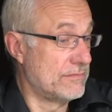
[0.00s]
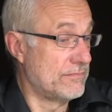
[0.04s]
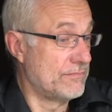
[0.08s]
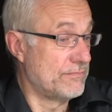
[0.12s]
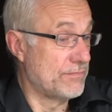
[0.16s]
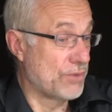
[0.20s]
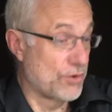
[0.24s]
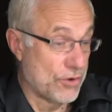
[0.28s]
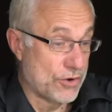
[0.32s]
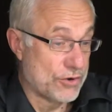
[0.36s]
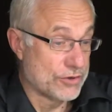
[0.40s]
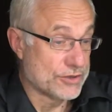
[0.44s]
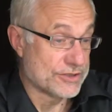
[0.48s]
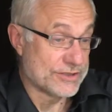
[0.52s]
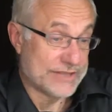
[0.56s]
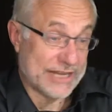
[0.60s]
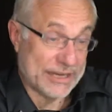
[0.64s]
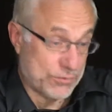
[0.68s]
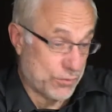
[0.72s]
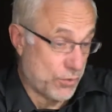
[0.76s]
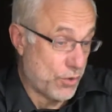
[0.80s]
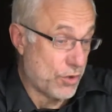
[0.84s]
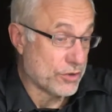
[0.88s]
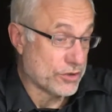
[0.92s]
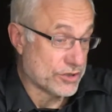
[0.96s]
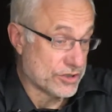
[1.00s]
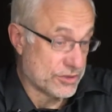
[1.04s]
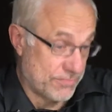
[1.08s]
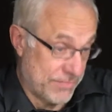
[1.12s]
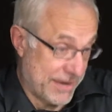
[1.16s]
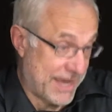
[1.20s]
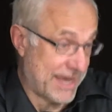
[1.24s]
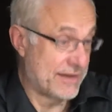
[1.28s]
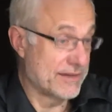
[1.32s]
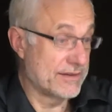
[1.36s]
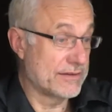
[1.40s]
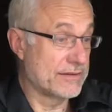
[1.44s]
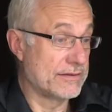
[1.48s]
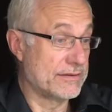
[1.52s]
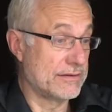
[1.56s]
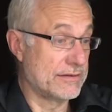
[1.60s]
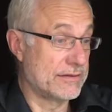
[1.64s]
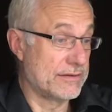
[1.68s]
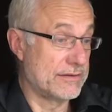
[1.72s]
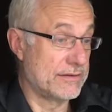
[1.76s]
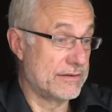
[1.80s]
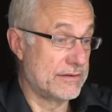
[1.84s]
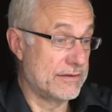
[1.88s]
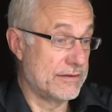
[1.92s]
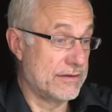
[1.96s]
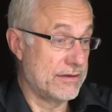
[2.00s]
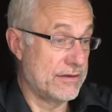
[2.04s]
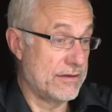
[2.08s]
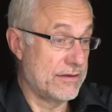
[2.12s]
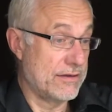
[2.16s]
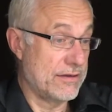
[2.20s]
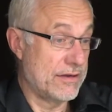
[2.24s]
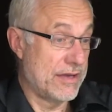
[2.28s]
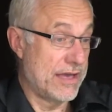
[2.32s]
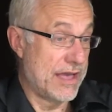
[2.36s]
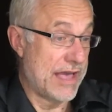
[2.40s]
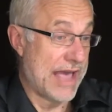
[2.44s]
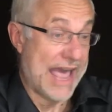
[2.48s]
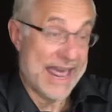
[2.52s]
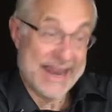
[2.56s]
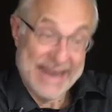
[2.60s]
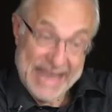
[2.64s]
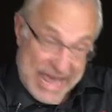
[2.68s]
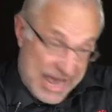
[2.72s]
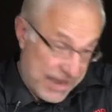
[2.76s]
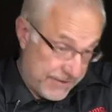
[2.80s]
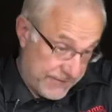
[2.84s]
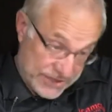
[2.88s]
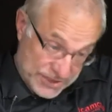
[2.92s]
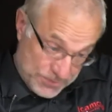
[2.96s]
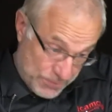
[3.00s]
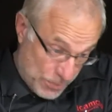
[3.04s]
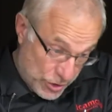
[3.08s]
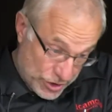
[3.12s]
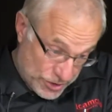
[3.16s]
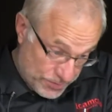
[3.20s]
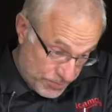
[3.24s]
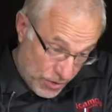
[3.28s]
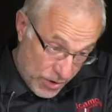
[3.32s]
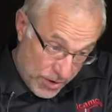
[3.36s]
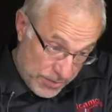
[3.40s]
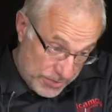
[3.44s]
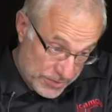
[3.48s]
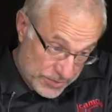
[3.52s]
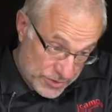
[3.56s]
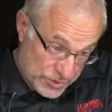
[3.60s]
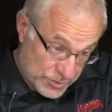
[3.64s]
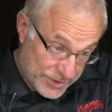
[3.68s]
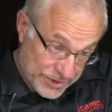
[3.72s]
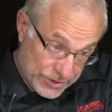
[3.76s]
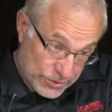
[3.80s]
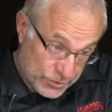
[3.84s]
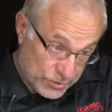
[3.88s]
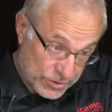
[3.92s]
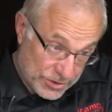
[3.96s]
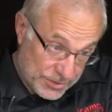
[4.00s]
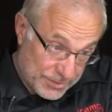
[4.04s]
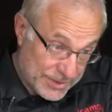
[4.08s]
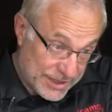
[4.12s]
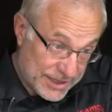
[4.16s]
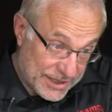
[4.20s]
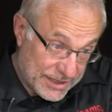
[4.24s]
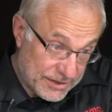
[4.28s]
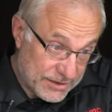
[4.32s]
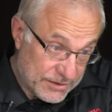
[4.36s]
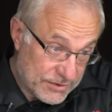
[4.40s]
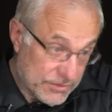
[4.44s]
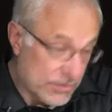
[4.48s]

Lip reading: because that works better, and I have as much problems with ODB